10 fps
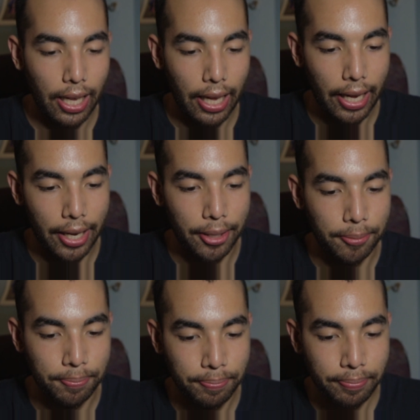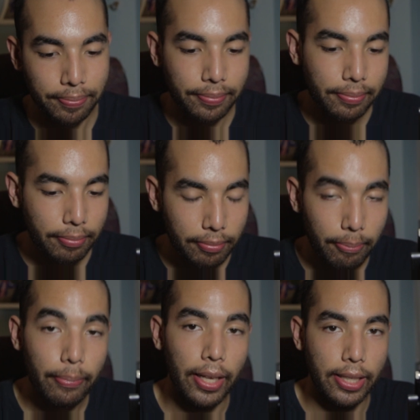
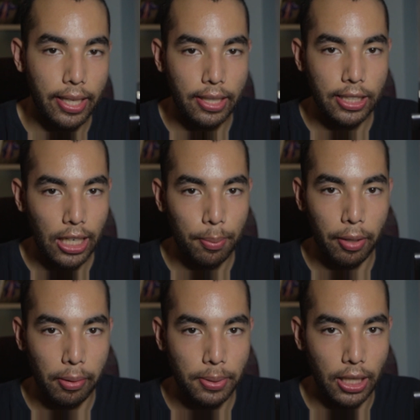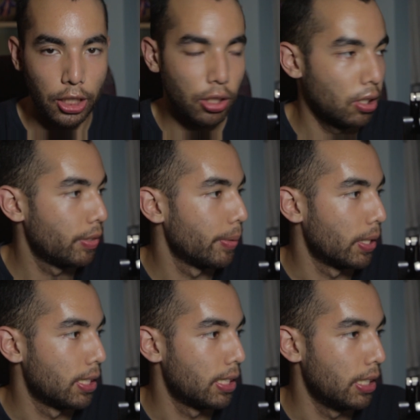And then check out my website too if you want
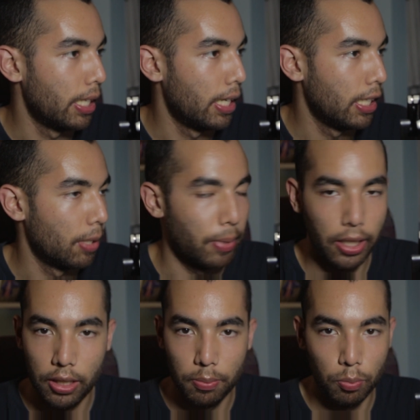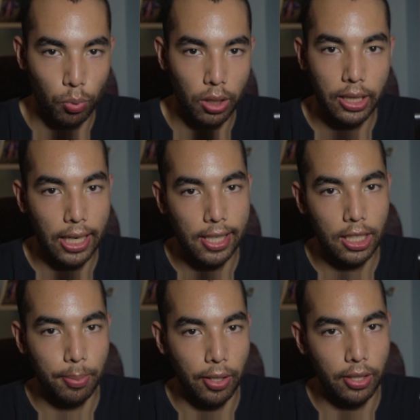to see any of my work that I
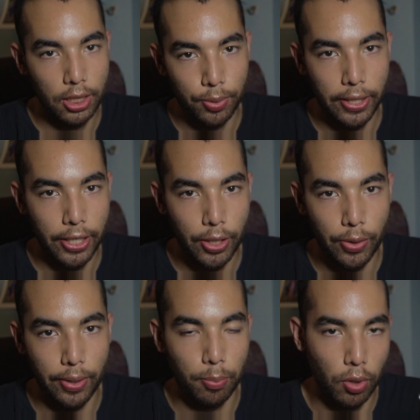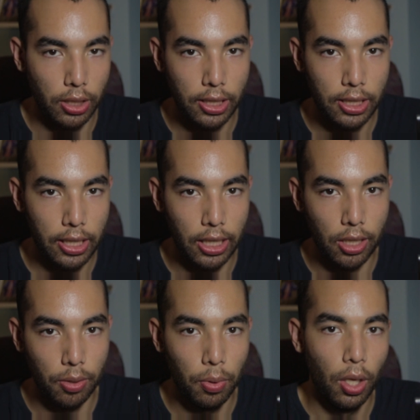talked about in this video in more
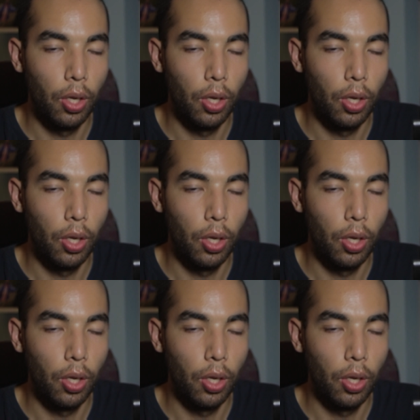detail,